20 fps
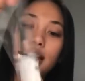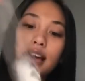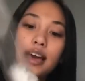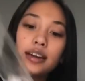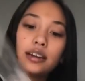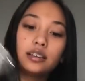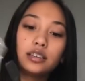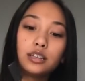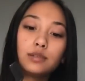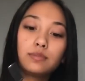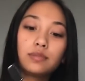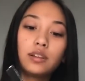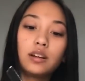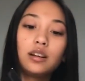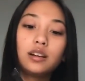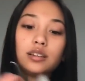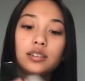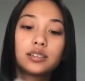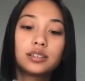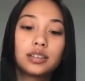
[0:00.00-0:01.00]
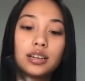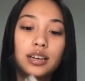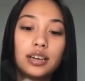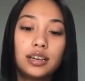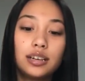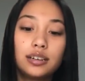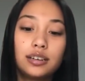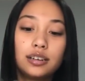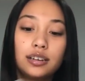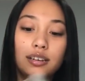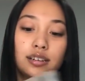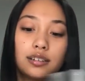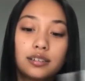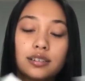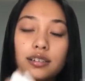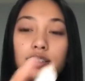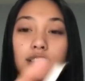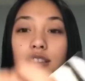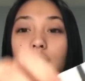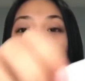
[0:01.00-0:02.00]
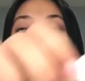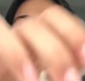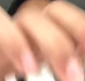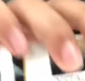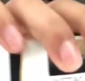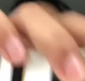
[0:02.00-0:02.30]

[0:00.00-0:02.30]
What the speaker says: and a lip gloss, and here's her like